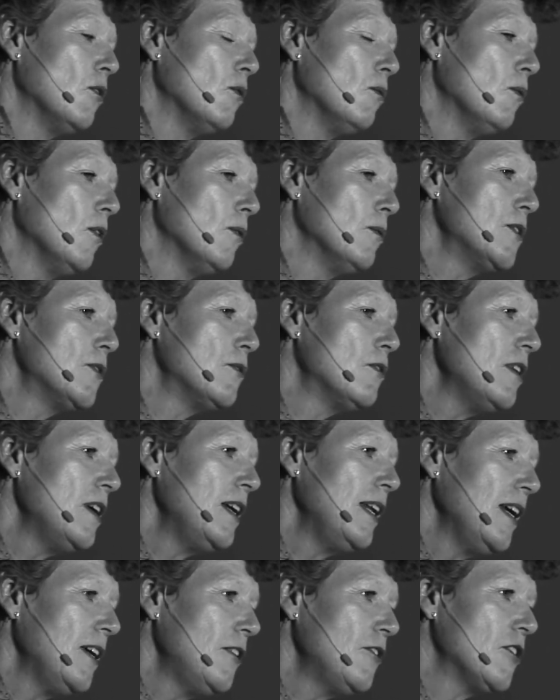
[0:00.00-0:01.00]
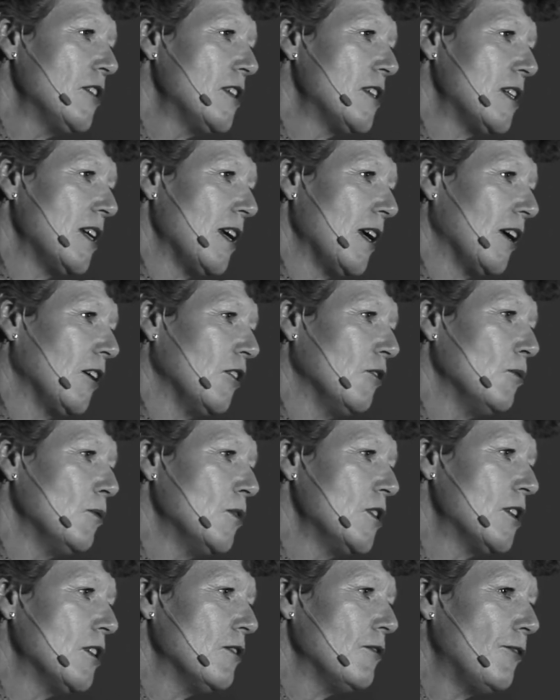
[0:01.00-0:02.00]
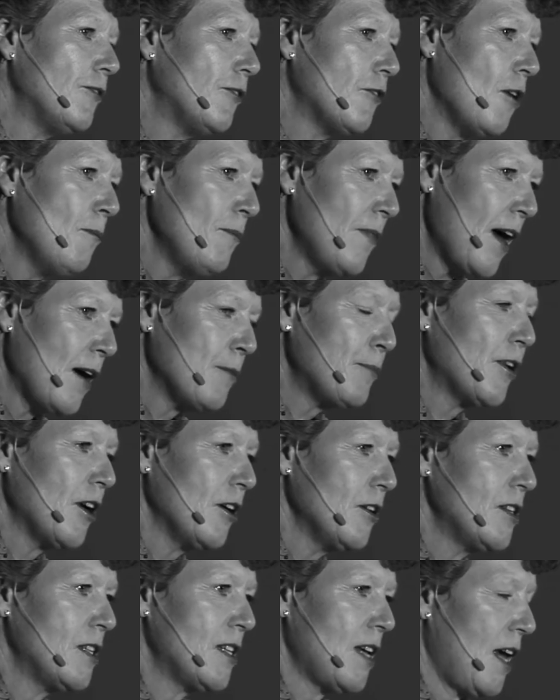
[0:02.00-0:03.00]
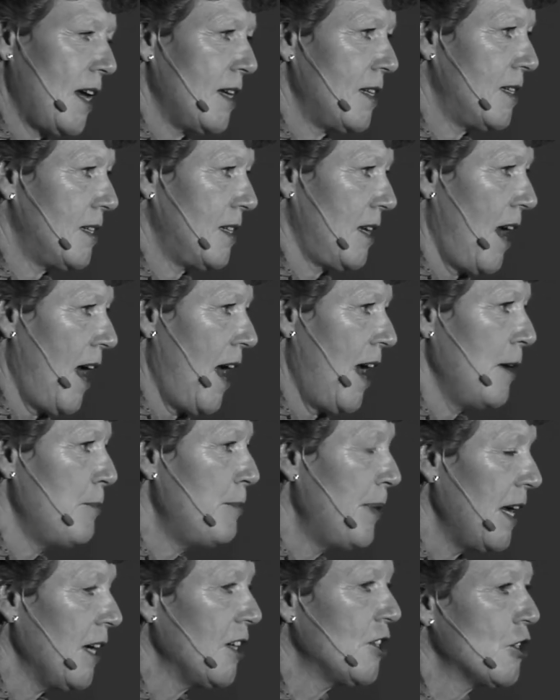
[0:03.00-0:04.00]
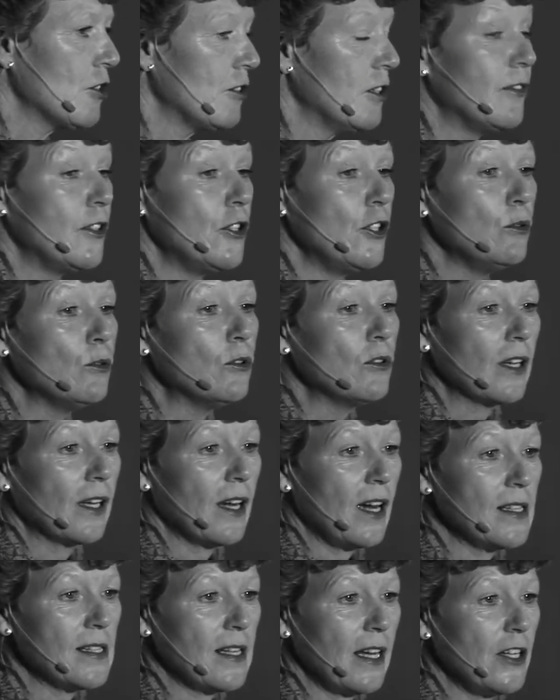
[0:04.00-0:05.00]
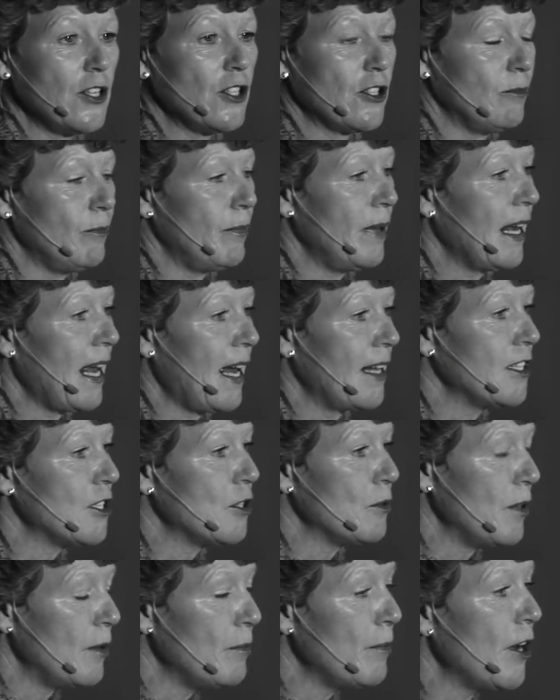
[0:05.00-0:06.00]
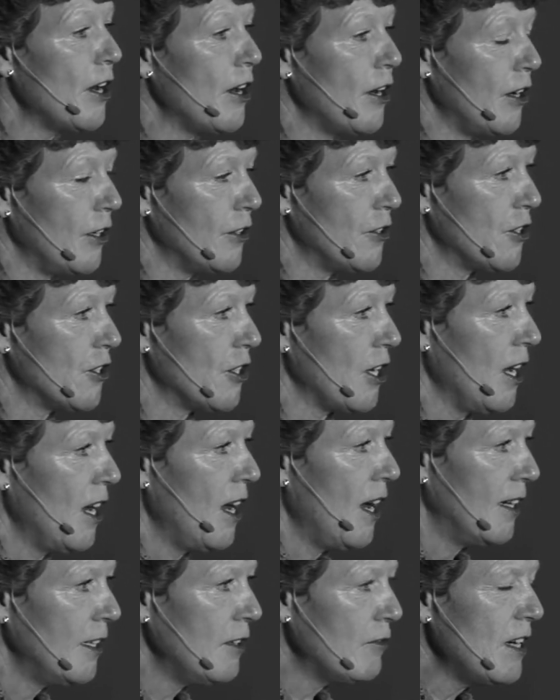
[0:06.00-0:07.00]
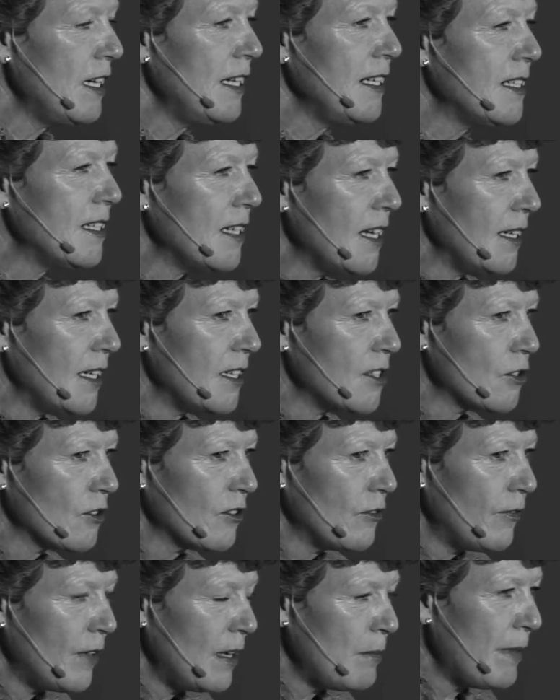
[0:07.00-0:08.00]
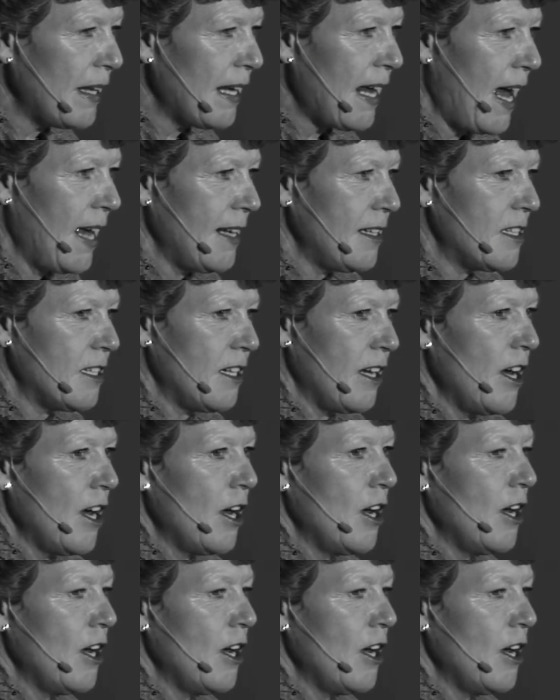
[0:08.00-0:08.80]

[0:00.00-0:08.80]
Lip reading: What was really interesting was that from that process, a picture of a new organization began to emerge. And it really did. It began to